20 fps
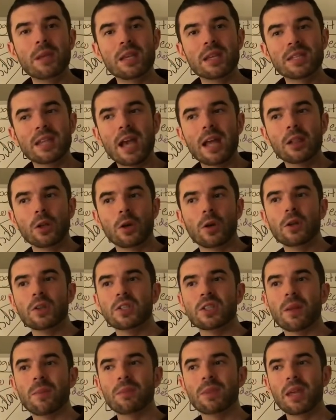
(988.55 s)
because I learn
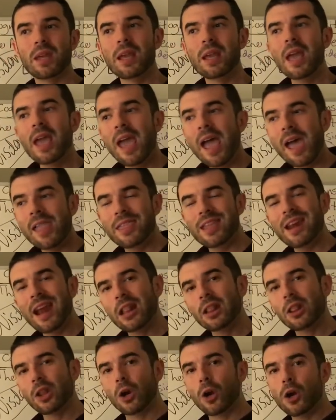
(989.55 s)
something and then
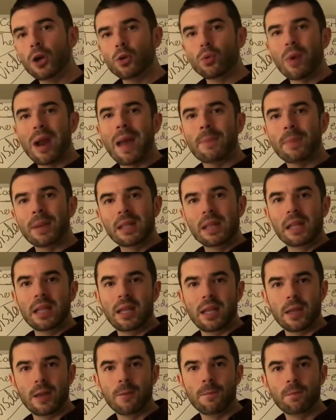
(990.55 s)
I learn
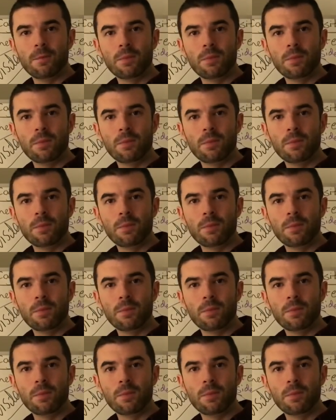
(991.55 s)
rapidly